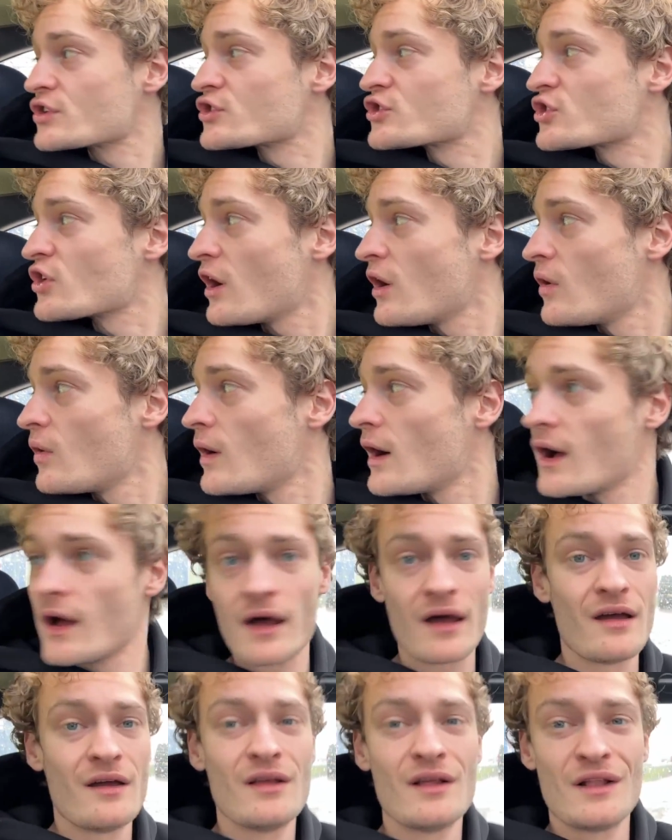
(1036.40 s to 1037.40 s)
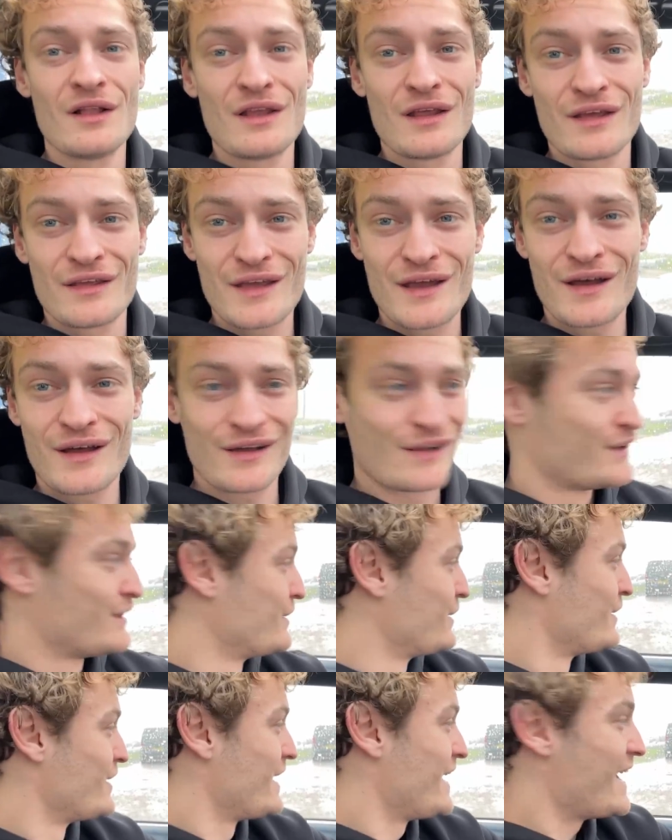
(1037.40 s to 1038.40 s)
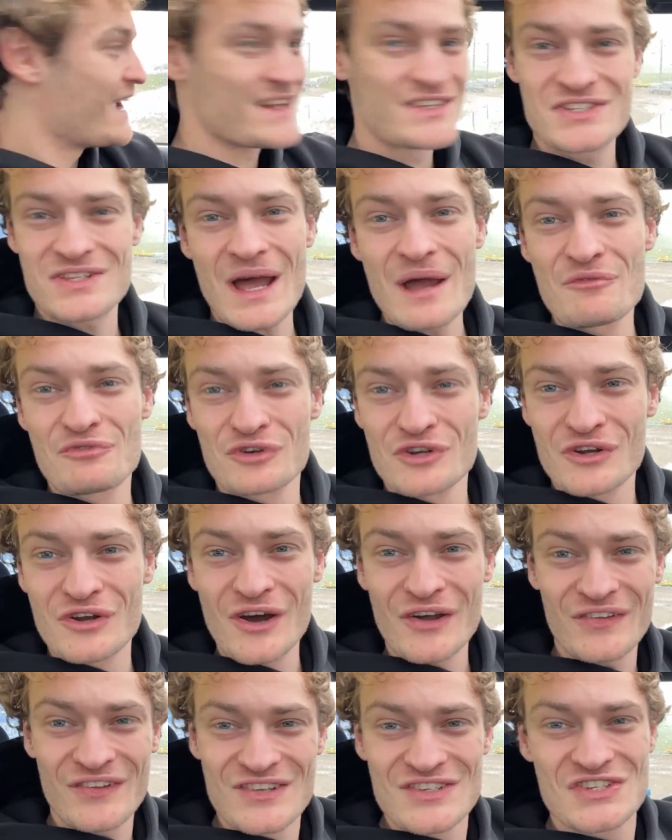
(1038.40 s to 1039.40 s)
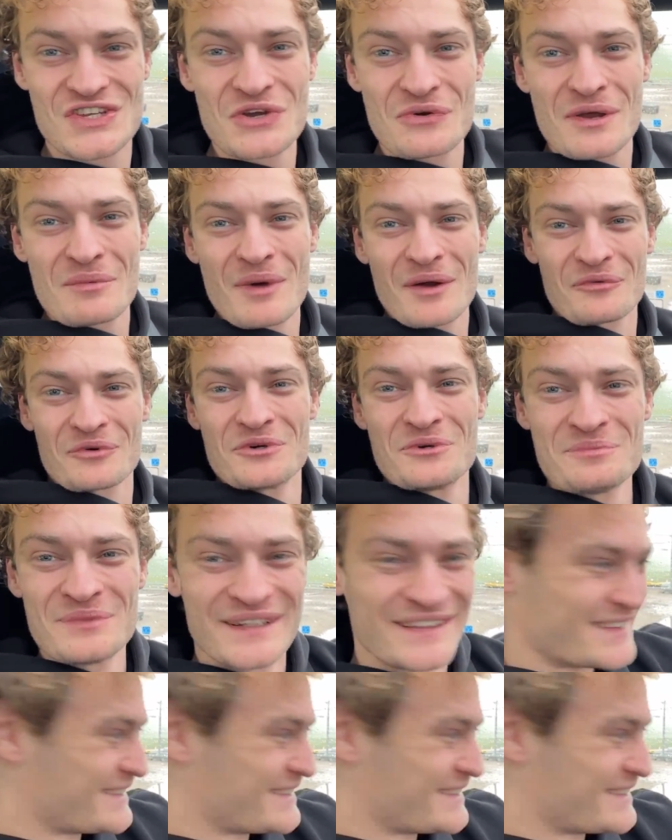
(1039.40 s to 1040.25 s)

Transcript: So yeah, it's time for the cut. See you in my room.